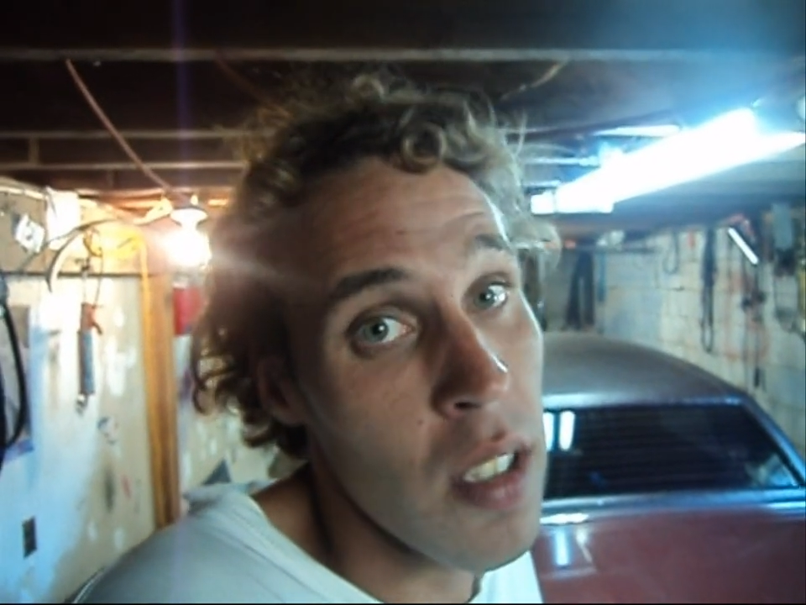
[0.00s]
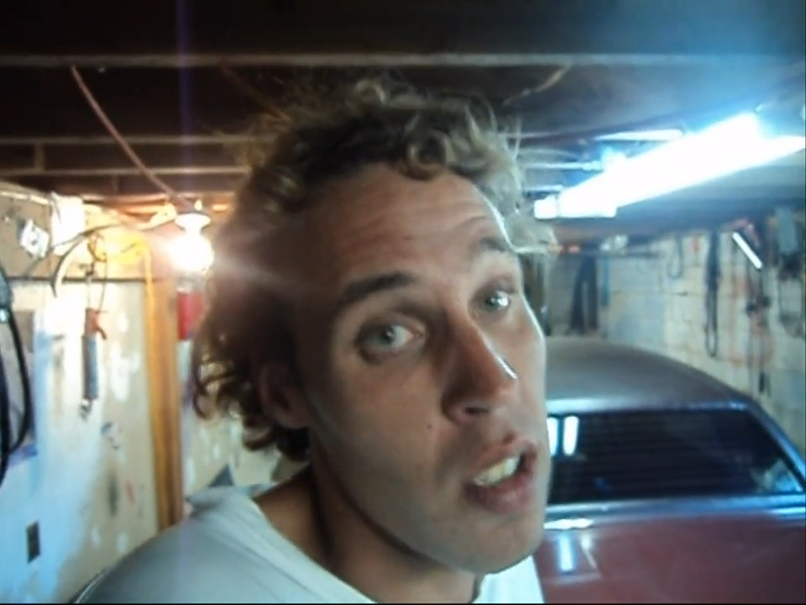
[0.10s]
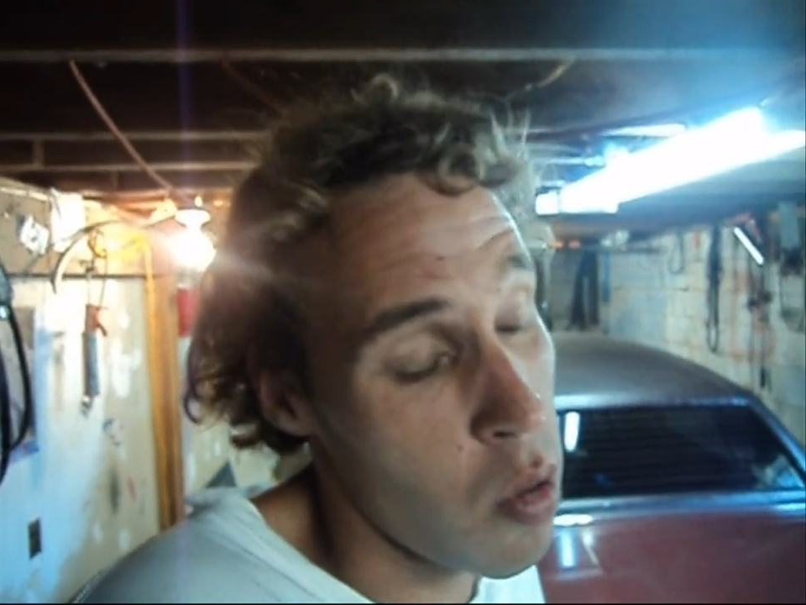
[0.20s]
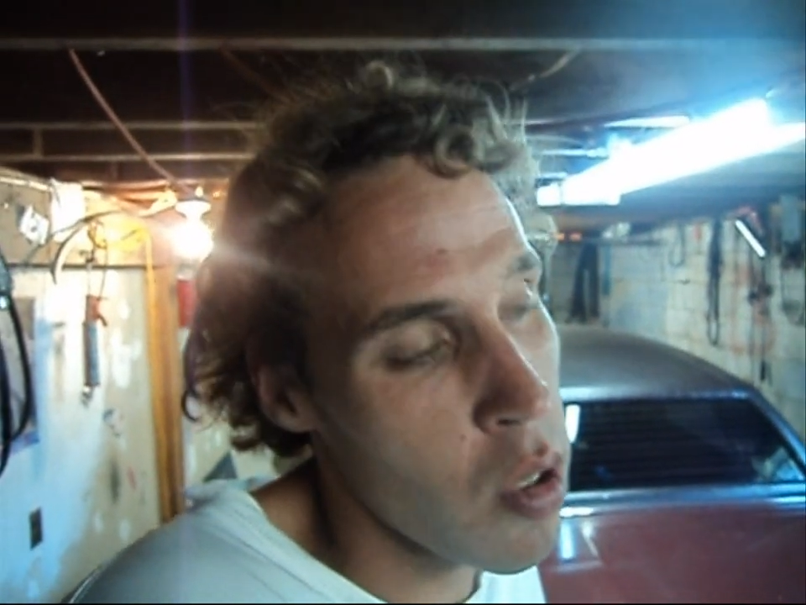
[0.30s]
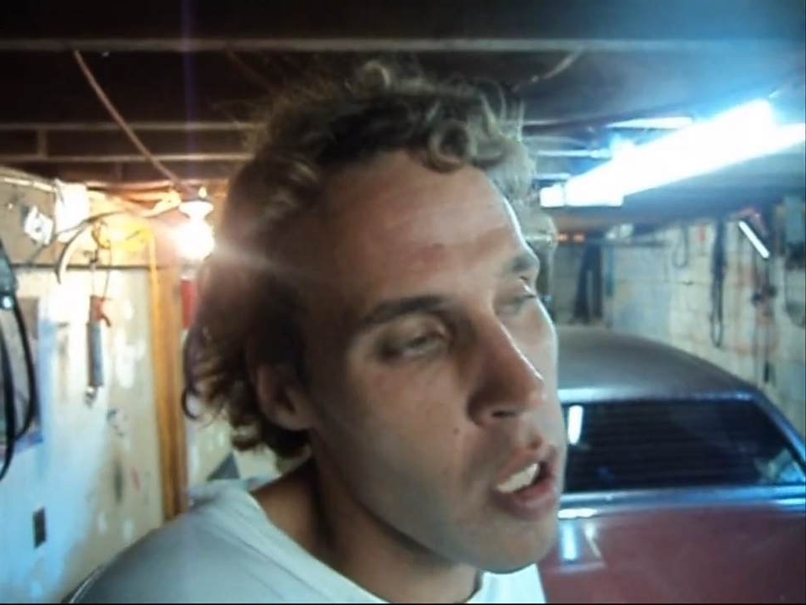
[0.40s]

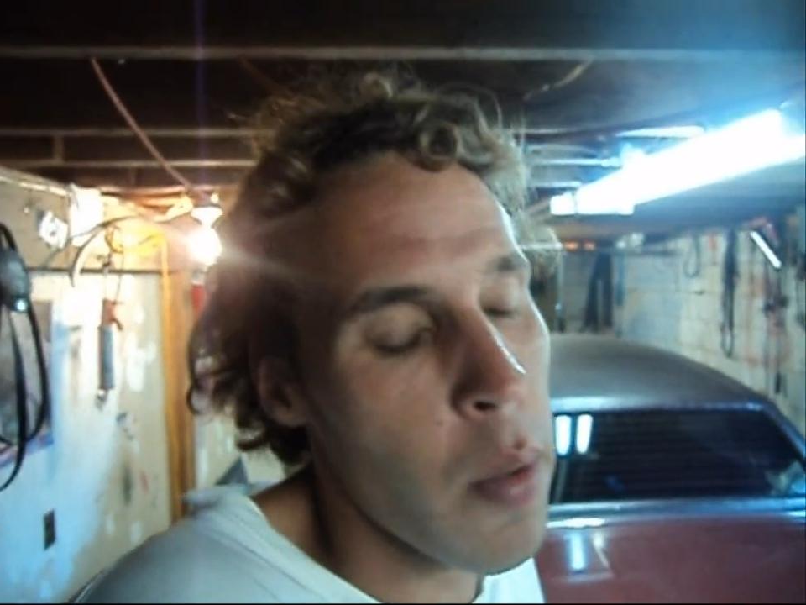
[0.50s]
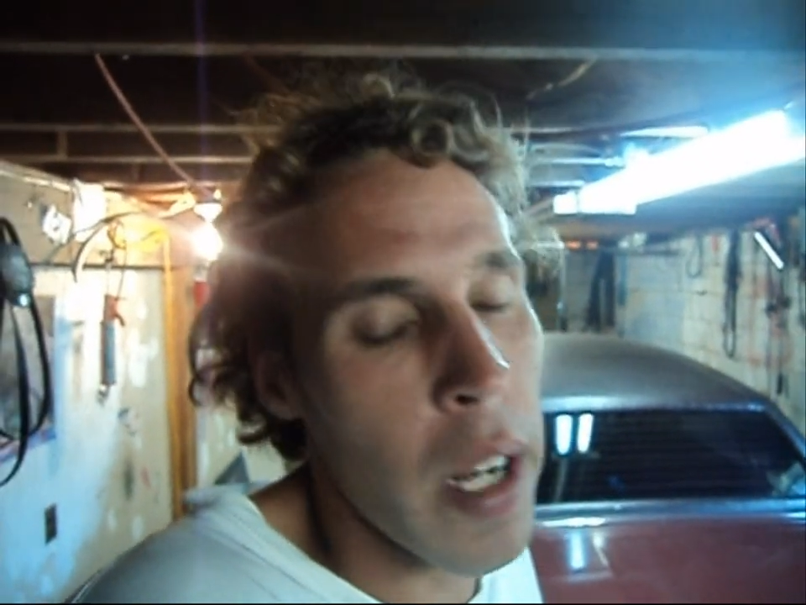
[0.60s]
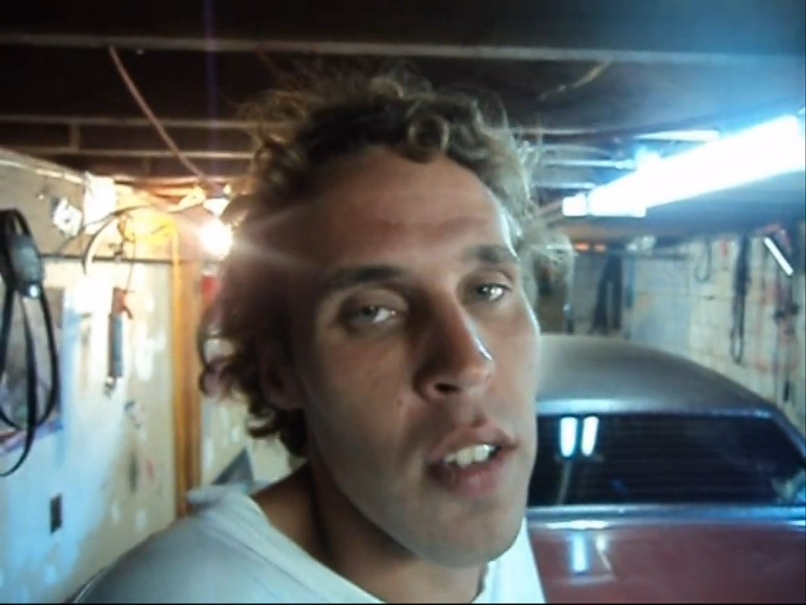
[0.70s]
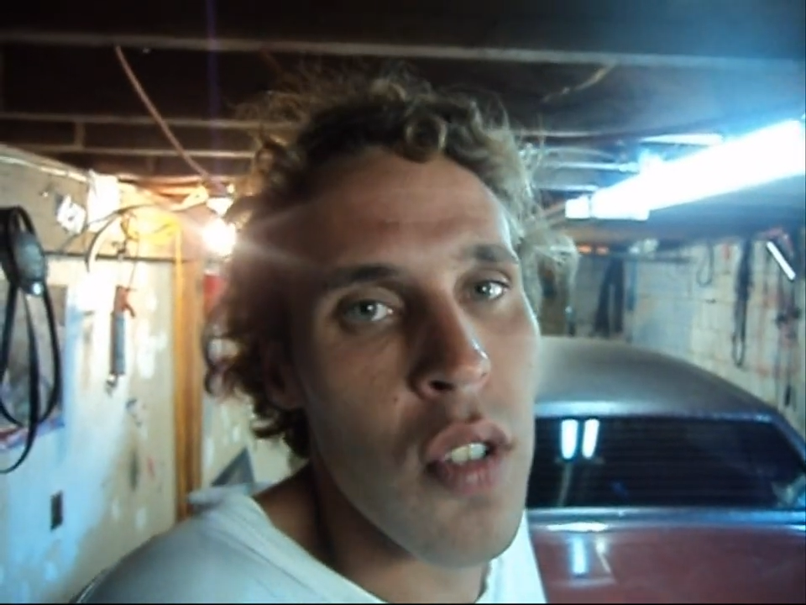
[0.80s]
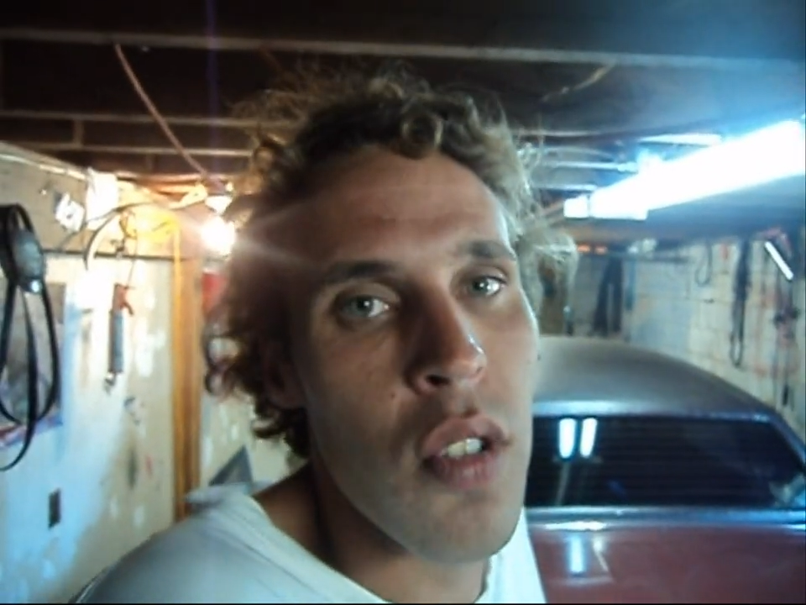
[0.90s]
as soon as I
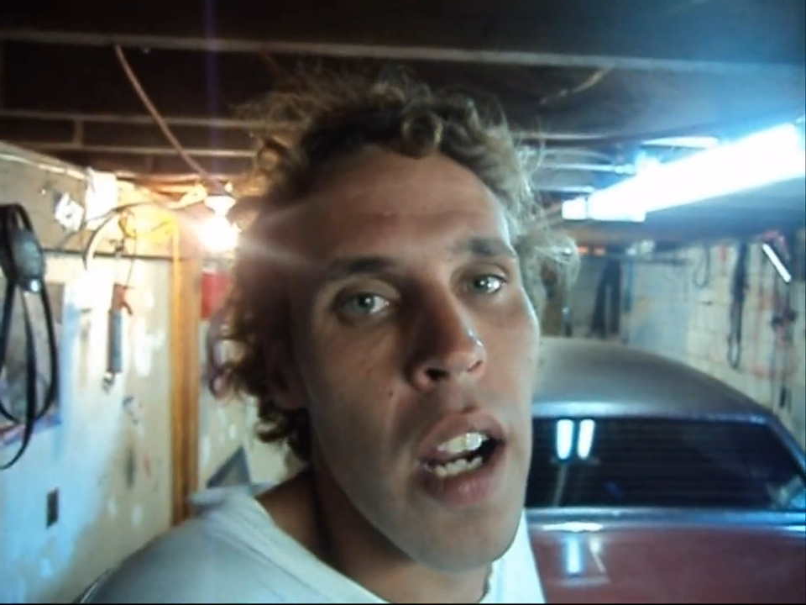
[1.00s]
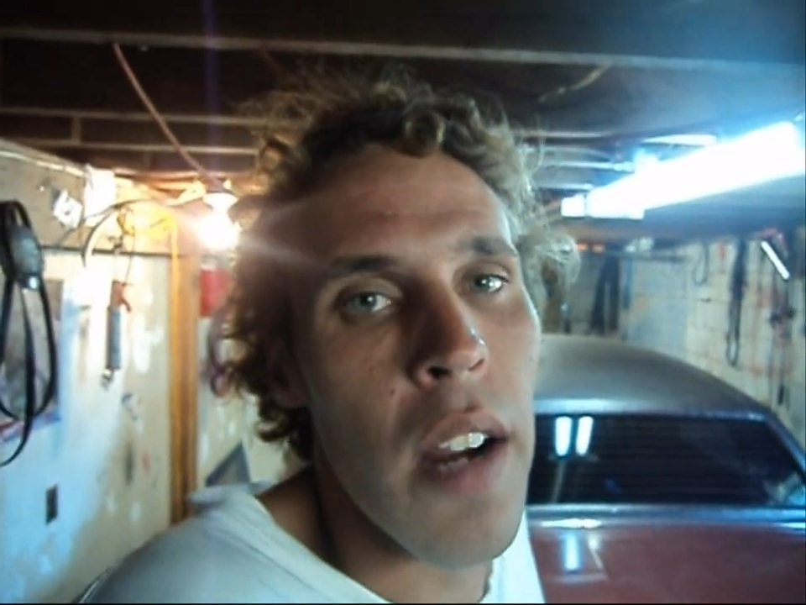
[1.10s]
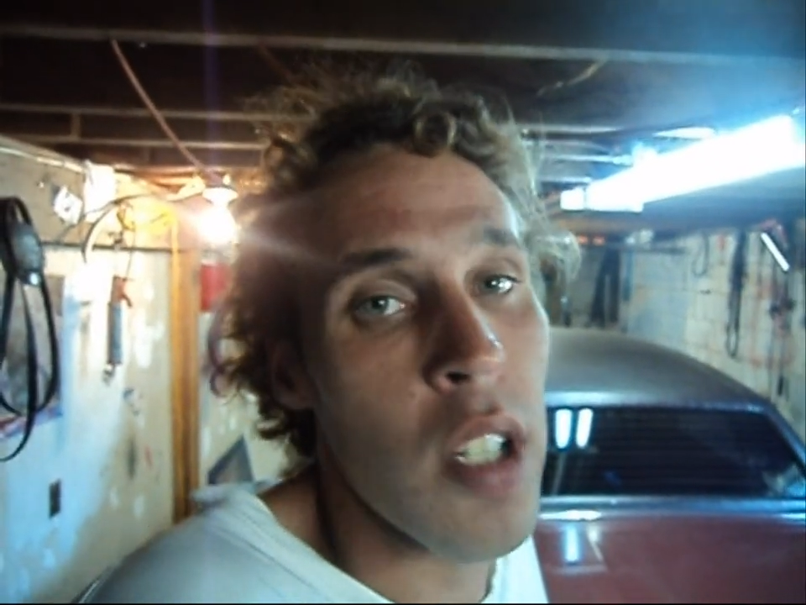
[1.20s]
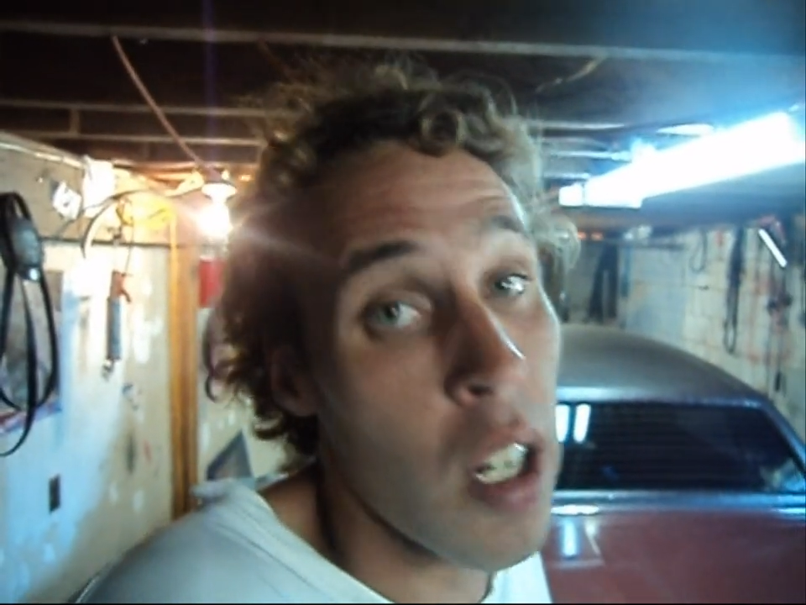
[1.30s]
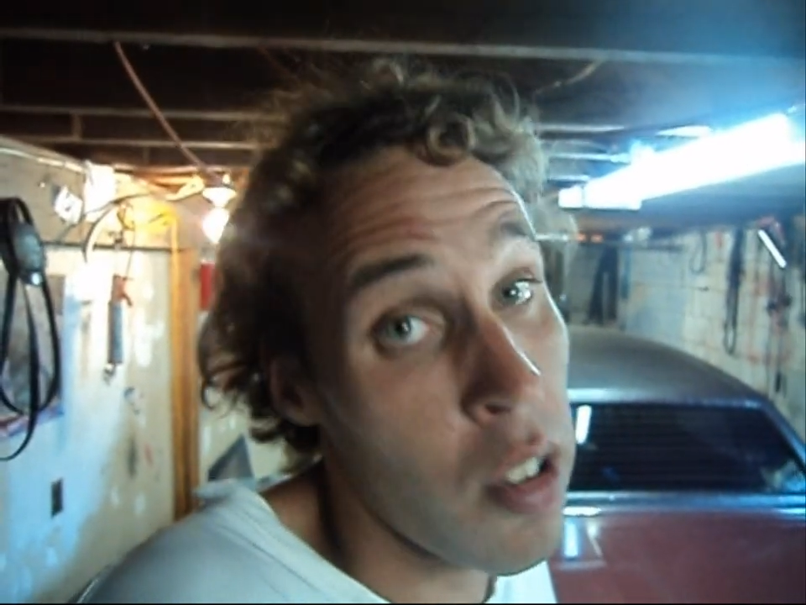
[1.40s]
ran the screwdriver